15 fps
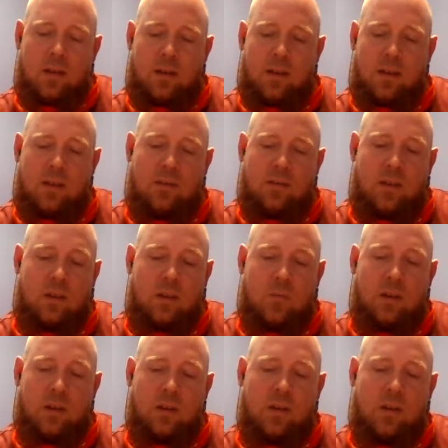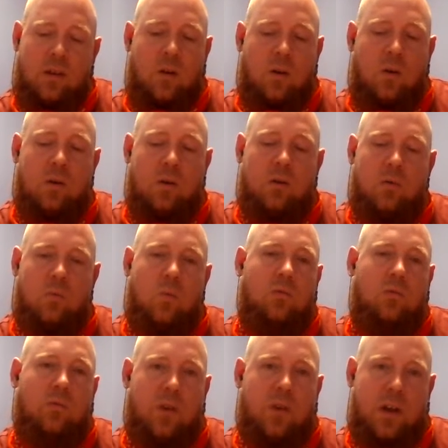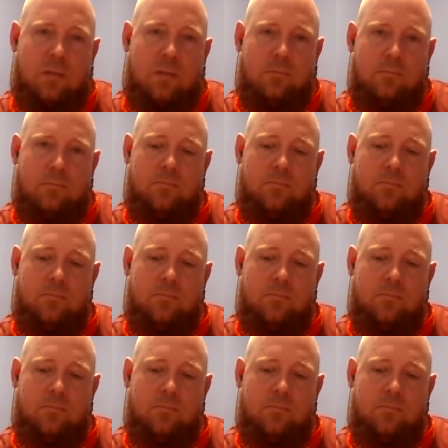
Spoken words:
Let's see. We're gonna go Wolverine.